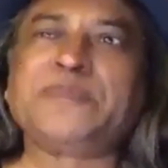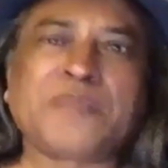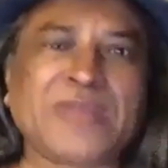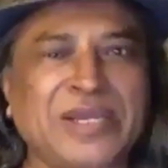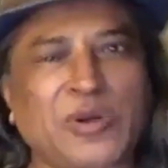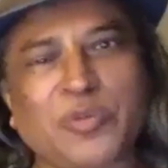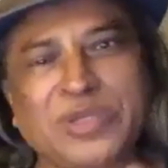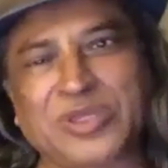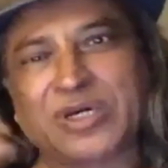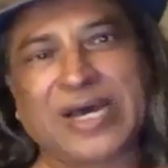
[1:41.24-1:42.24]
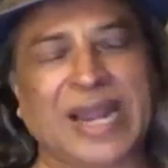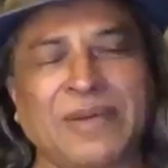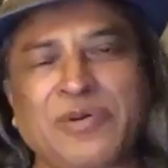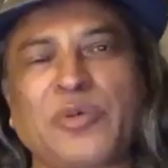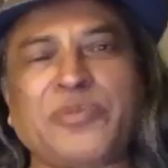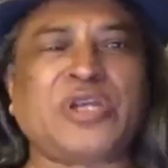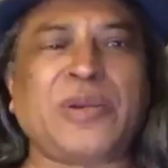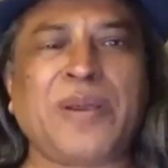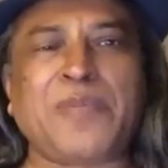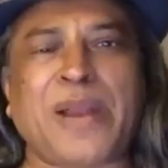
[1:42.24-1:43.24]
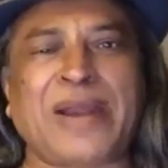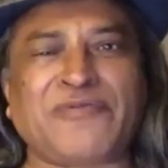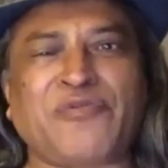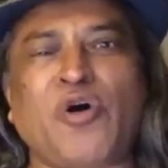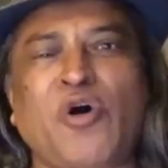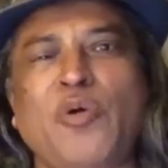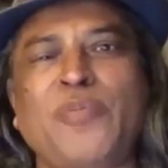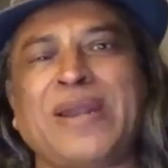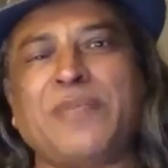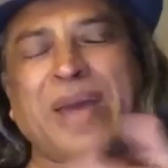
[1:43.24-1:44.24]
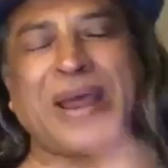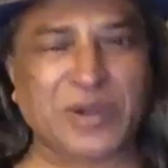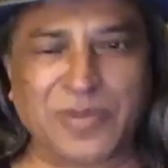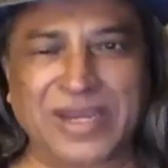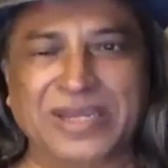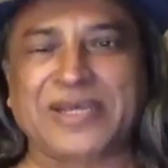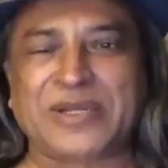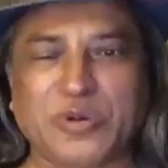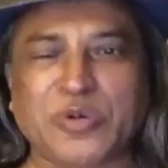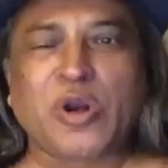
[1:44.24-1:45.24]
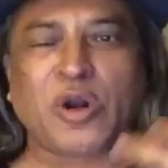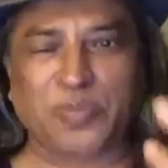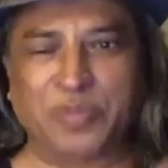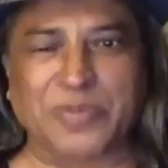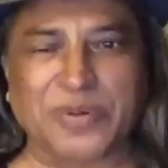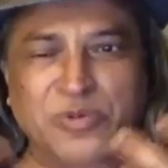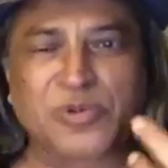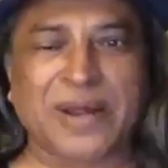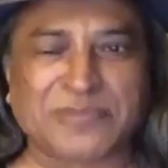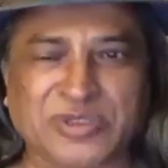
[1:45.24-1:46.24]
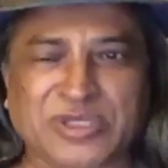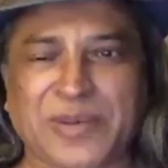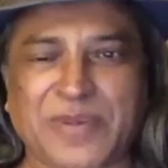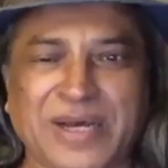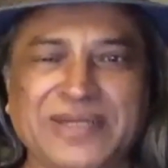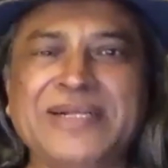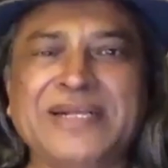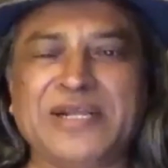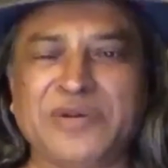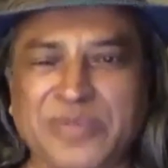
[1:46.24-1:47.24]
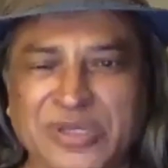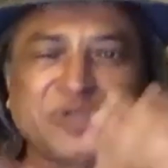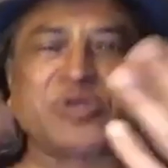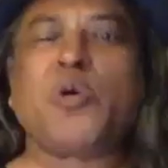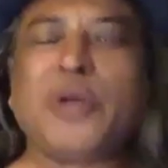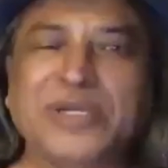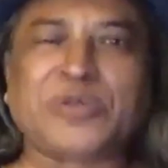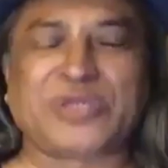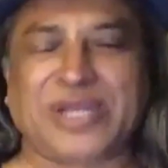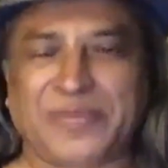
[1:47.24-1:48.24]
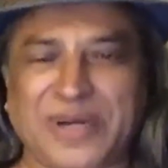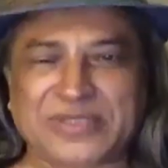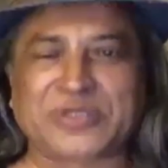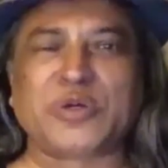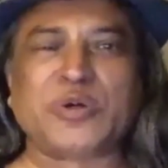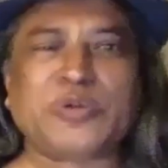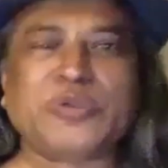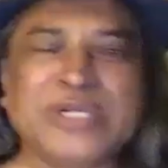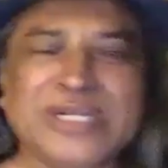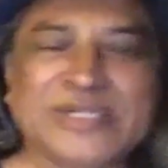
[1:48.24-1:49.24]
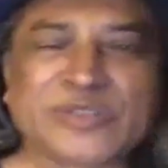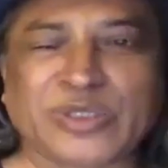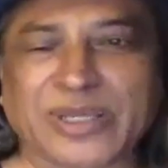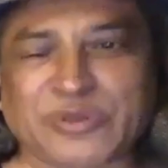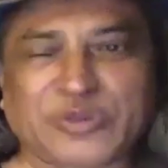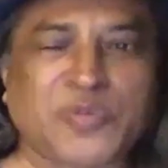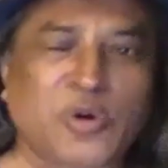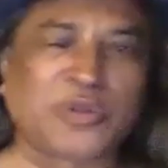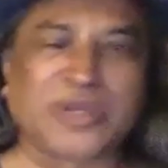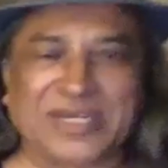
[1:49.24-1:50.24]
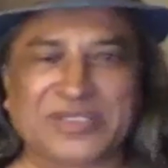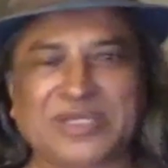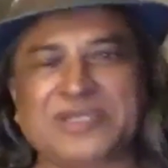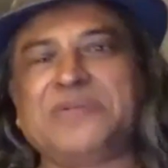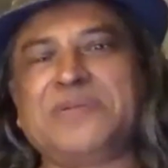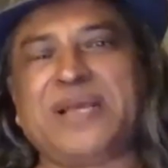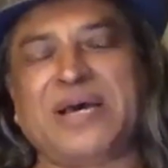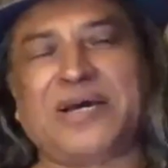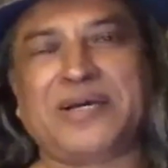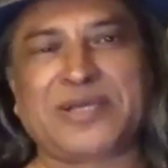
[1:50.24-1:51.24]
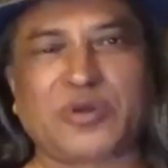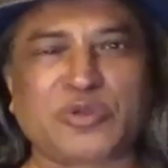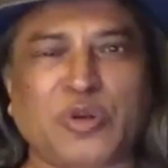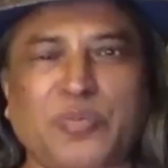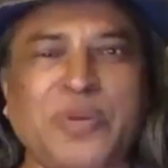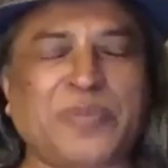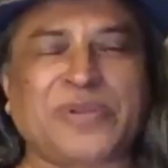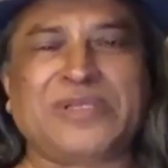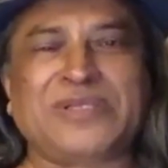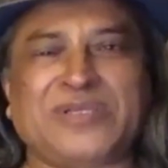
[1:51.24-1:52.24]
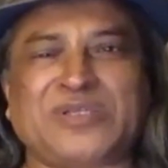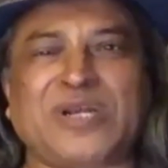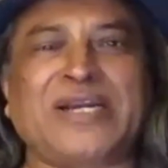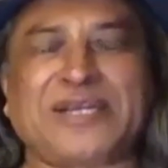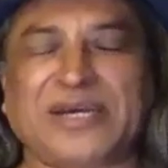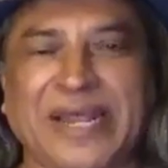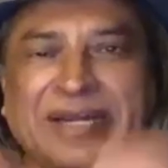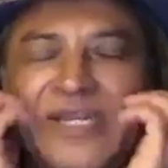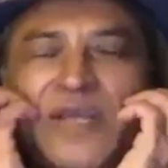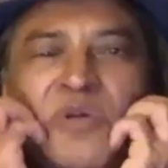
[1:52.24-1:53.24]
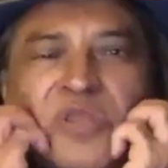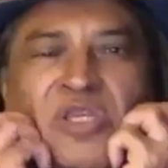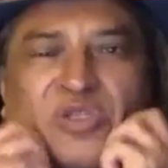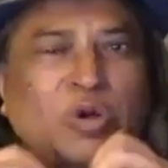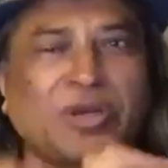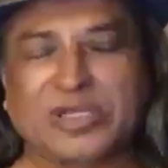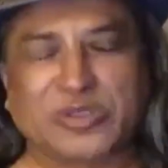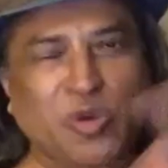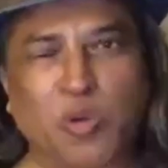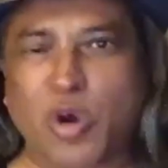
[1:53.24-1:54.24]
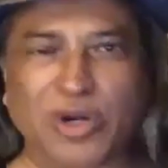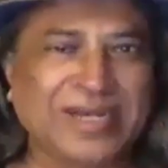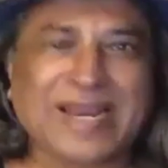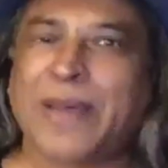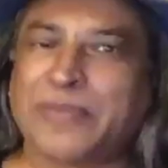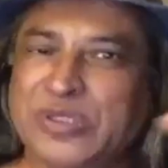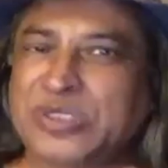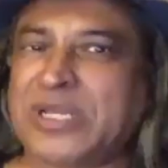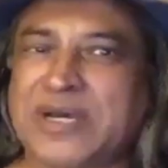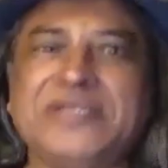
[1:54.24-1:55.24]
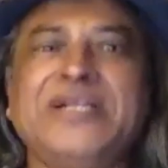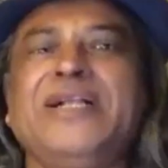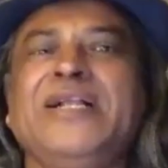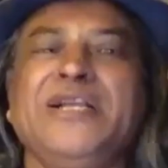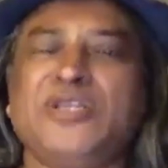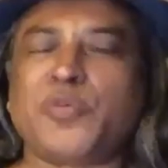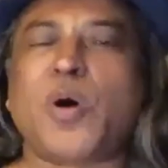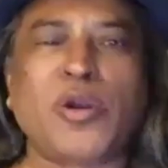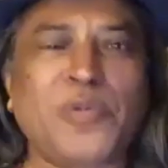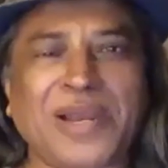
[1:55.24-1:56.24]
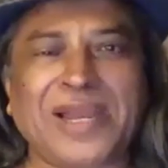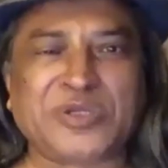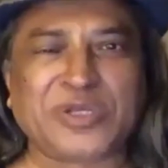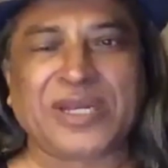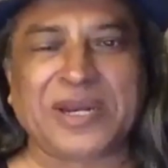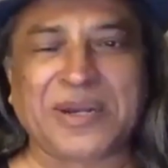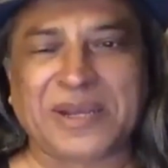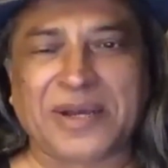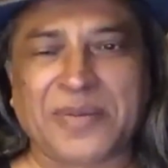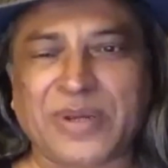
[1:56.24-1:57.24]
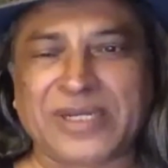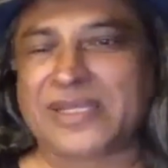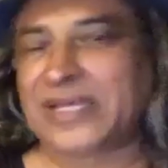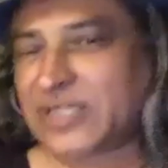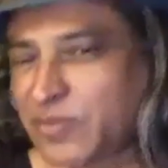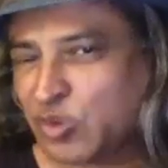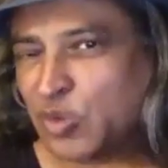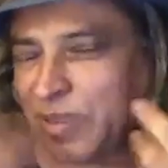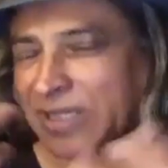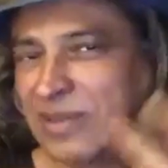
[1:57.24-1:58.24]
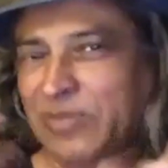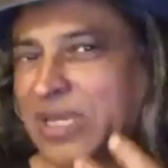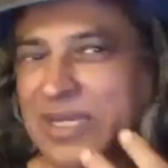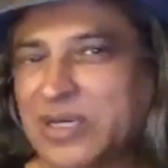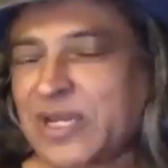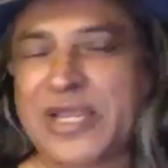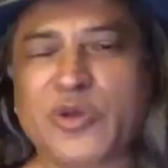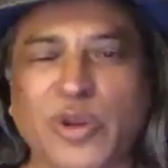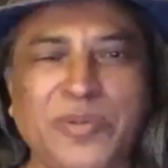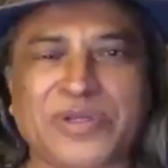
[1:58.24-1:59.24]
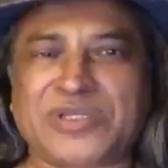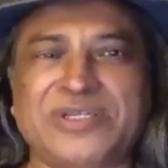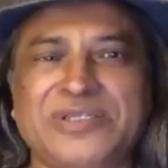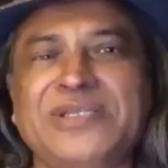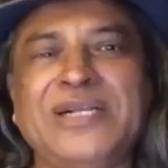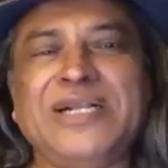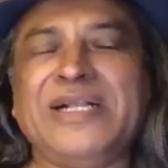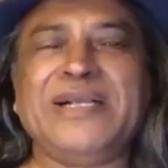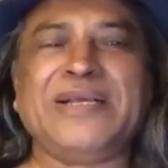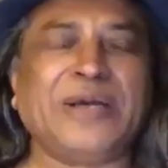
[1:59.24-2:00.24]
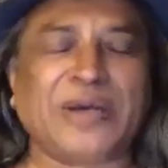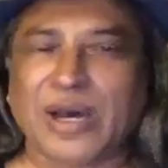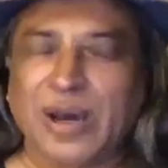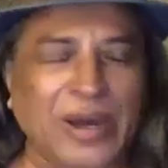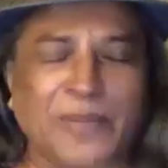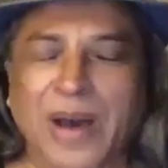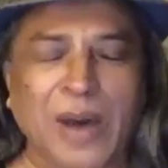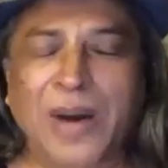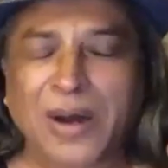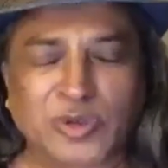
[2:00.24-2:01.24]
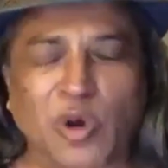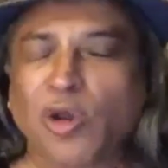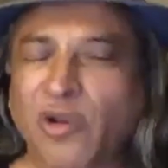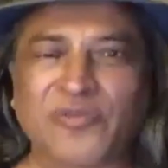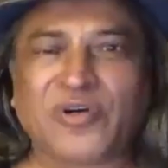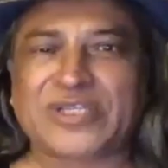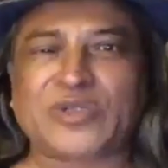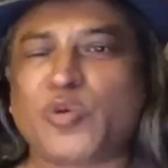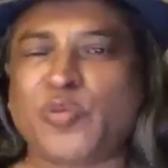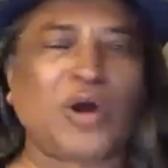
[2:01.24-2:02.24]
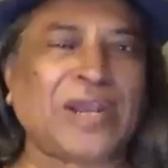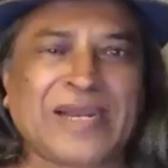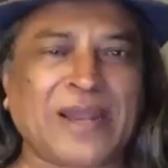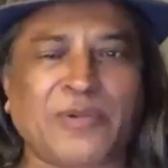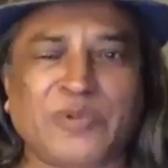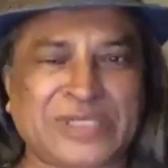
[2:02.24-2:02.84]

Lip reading: with the arrival of streaming platform and pandemic. A lot of people who love cinema missed going to cinema, so there was more the reason, sort of people start connecting with the story. So what, it happens in a small village in India, but there seems to be something really universal about all of us who fall in love with